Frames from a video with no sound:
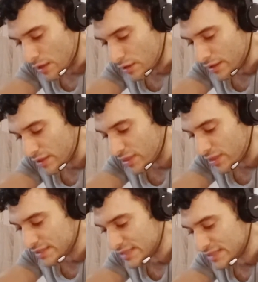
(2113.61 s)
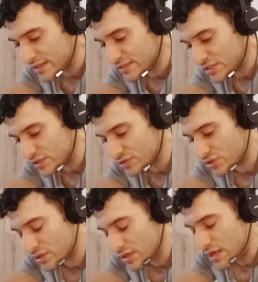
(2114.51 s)
Like, the thing is that the
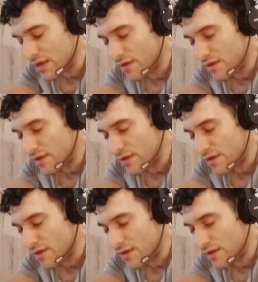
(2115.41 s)
children